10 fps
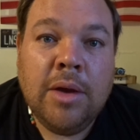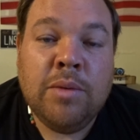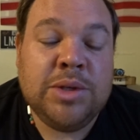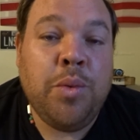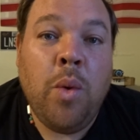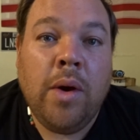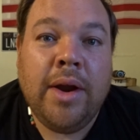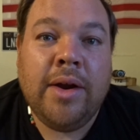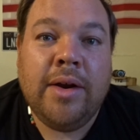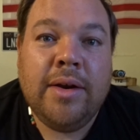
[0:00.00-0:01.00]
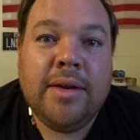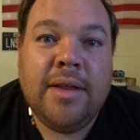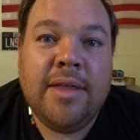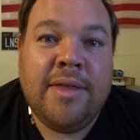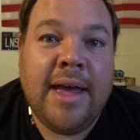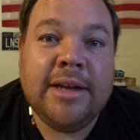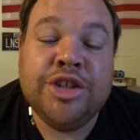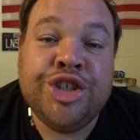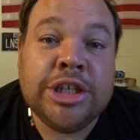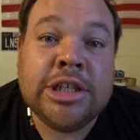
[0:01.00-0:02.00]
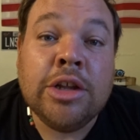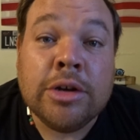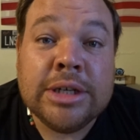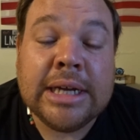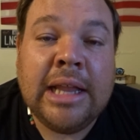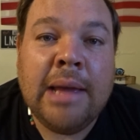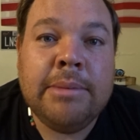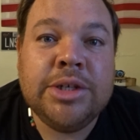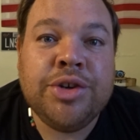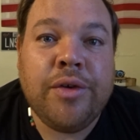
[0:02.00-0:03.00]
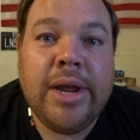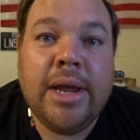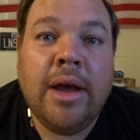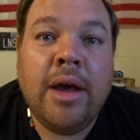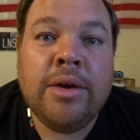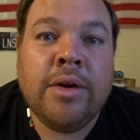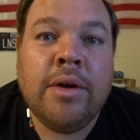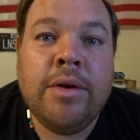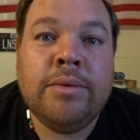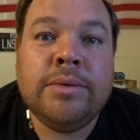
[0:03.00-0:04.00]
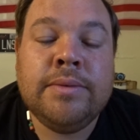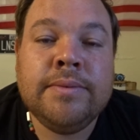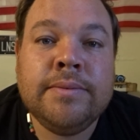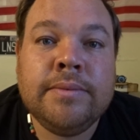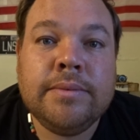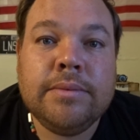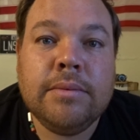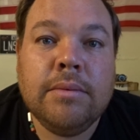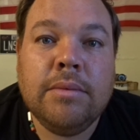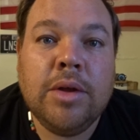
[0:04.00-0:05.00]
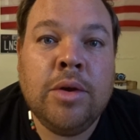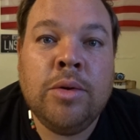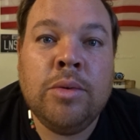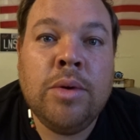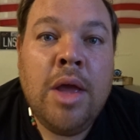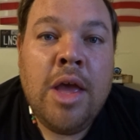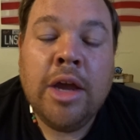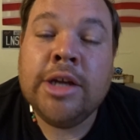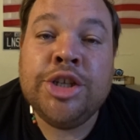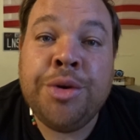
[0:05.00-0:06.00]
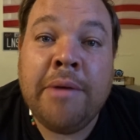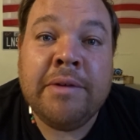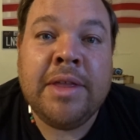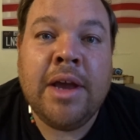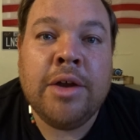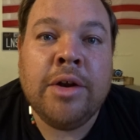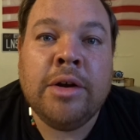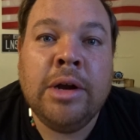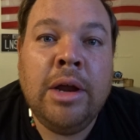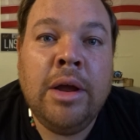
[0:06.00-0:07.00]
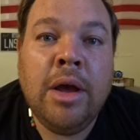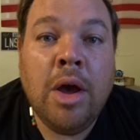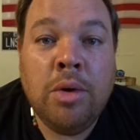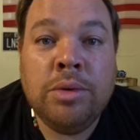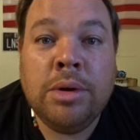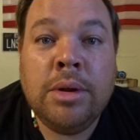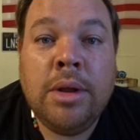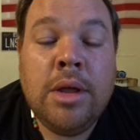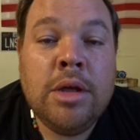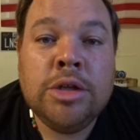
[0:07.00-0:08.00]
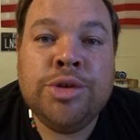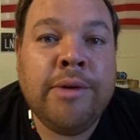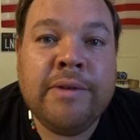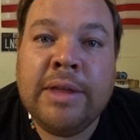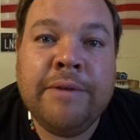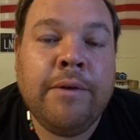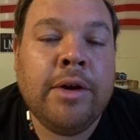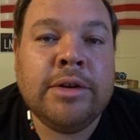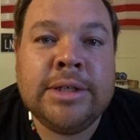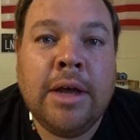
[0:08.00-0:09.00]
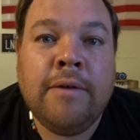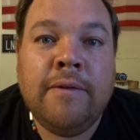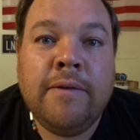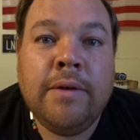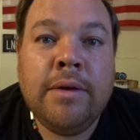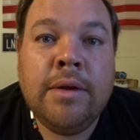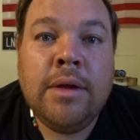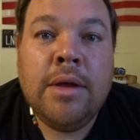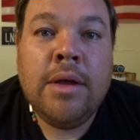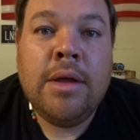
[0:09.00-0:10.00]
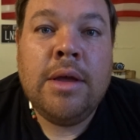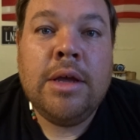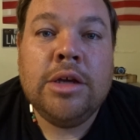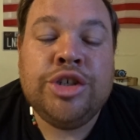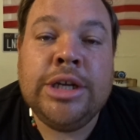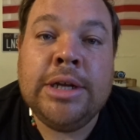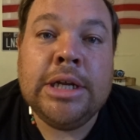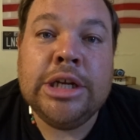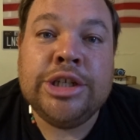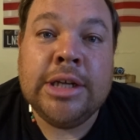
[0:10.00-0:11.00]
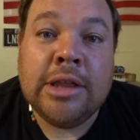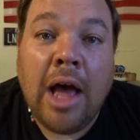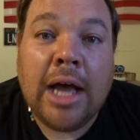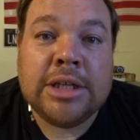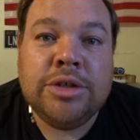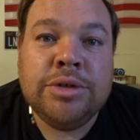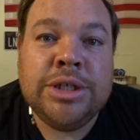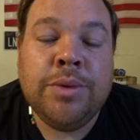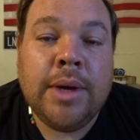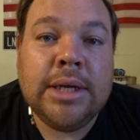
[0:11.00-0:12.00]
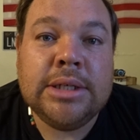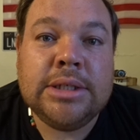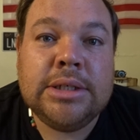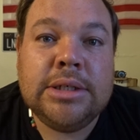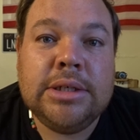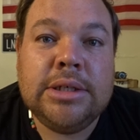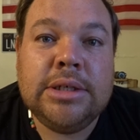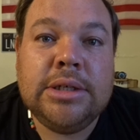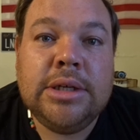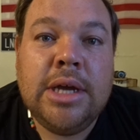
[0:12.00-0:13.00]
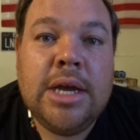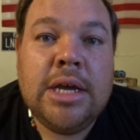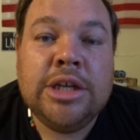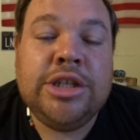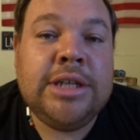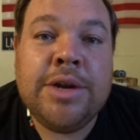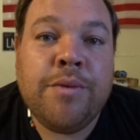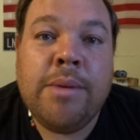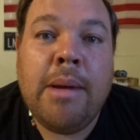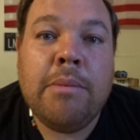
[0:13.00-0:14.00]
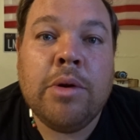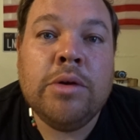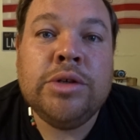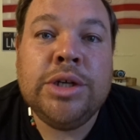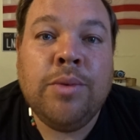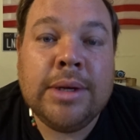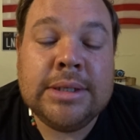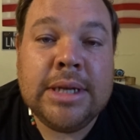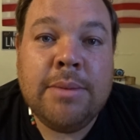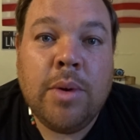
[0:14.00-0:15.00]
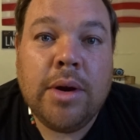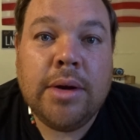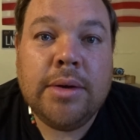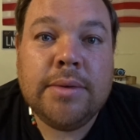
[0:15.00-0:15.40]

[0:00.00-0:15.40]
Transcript: was a warrior, that just learned to climb a tree on her own, who could do everything on her own, do everything for herself. She lost who she was. She didn't remember who she was anymore.